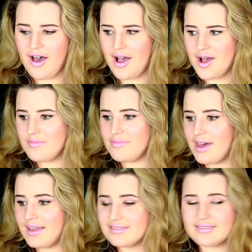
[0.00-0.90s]

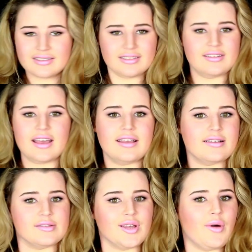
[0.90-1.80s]
And the
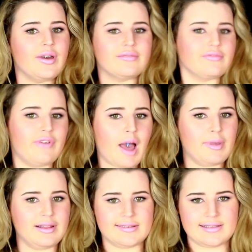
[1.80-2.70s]
day is going
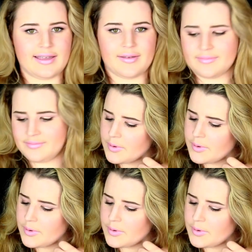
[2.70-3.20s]
fabulously.